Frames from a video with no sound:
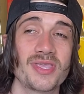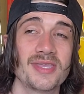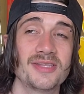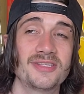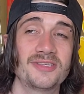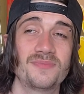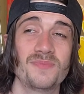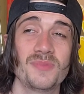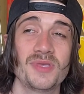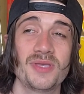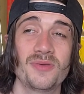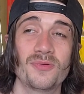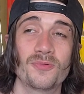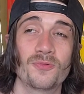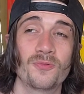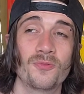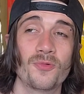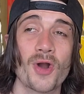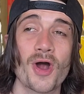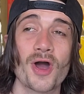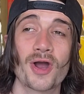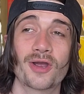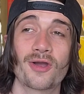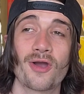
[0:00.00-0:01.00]
gets me
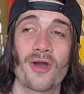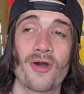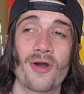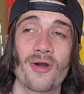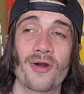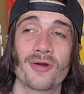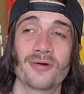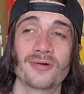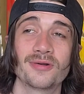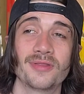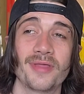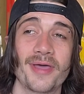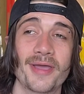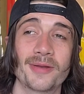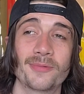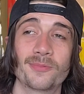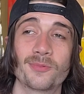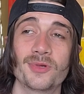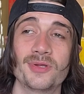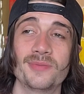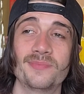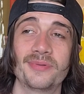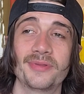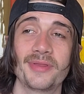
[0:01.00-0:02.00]
rock hard like
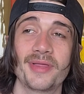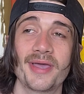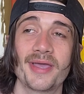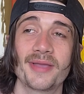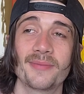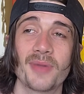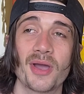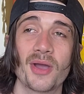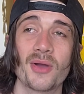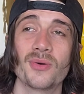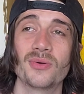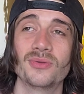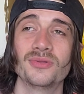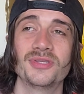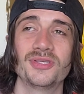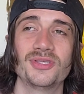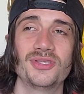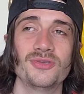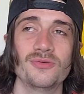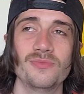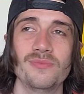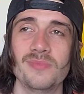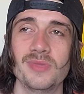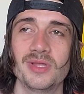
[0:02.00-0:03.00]
replaying my old
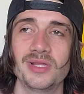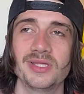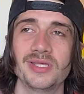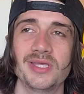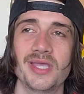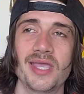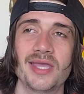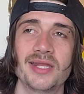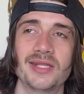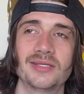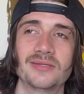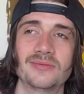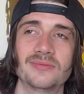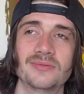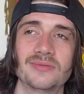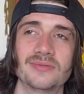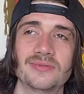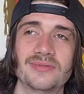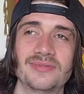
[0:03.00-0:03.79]
humiliating...